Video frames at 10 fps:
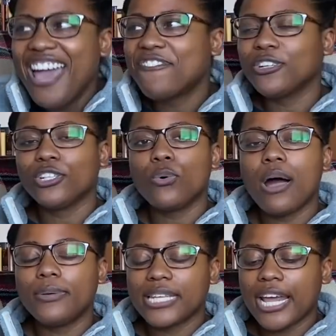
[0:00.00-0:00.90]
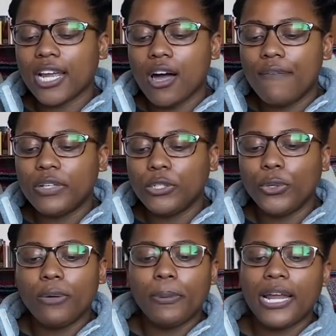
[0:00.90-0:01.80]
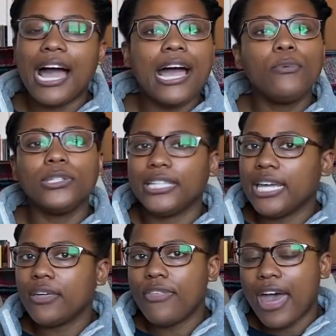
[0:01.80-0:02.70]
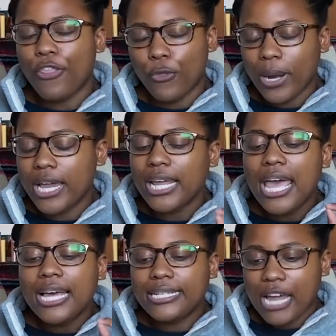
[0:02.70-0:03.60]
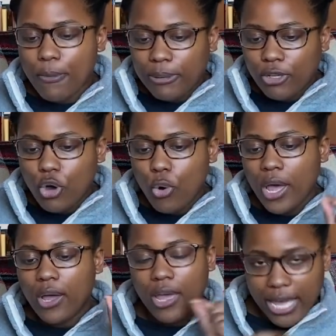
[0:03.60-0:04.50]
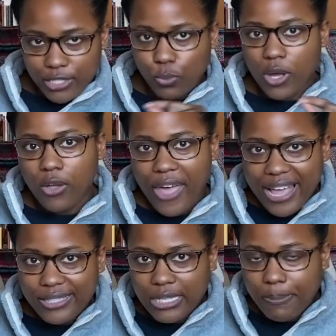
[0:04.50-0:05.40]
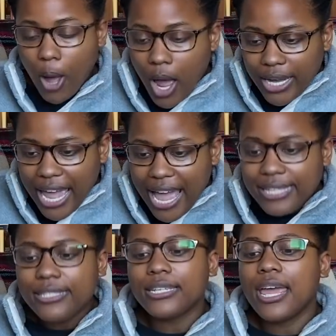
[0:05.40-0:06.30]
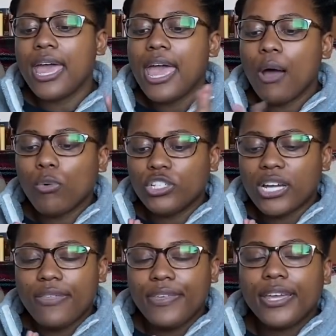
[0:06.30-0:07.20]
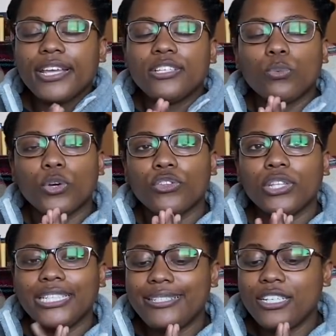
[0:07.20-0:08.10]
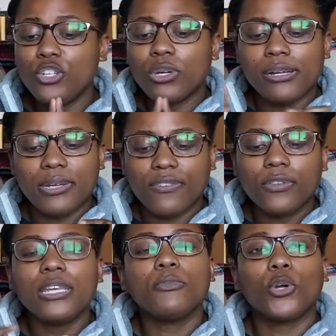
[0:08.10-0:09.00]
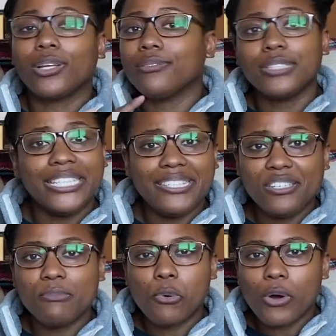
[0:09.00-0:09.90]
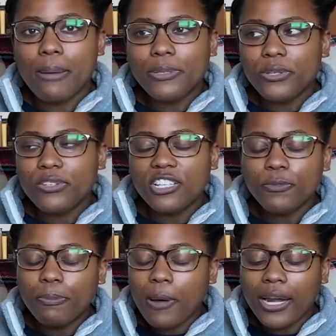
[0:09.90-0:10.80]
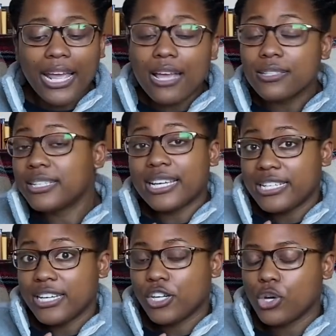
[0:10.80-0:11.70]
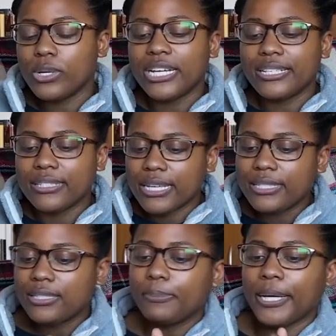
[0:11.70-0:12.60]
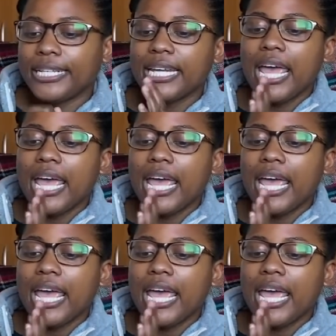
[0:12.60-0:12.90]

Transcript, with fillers: for a little while it was kind of convoluted, but I will link that thread down below, as well as the podcast, which I think is worth listening to. And I definitely am going to listen to more episodes of this podcast because I didn't know it exists, but